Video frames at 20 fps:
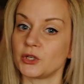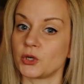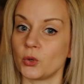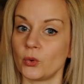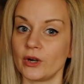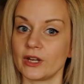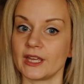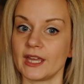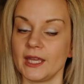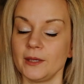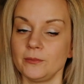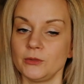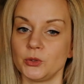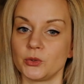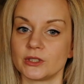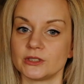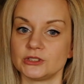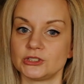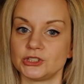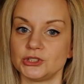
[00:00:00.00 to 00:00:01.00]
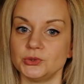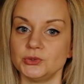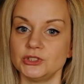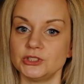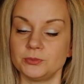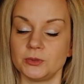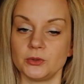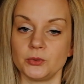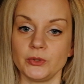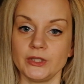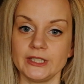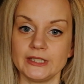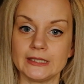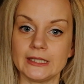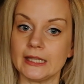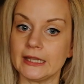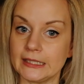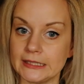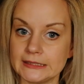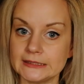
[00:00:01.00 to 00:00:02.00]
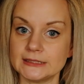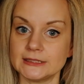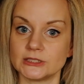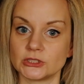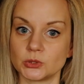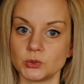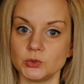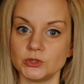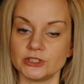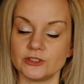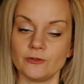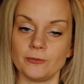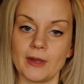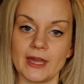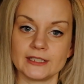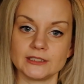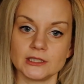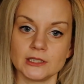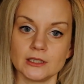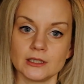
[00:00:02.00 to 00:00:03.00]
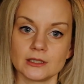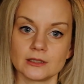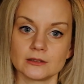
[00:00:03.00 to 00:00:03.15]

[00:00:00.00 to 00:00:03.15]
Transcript: core game you can choose between these schools of magic: